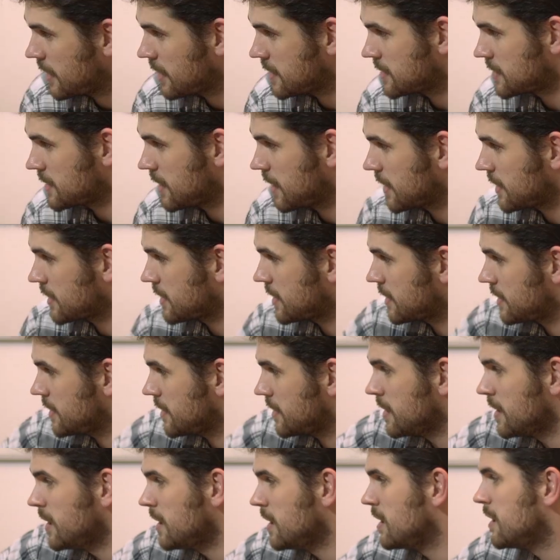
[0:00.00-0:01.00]
that's like
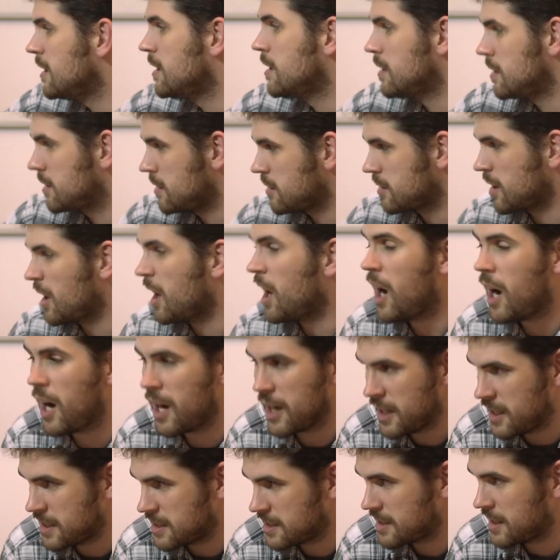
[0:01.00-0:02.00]
the the
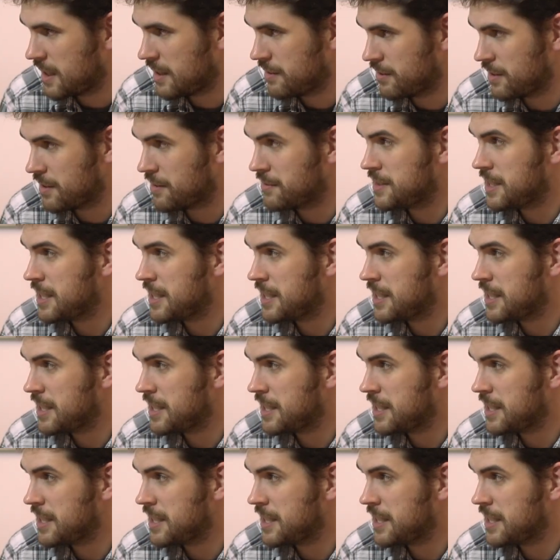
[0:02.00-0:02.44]
highest level of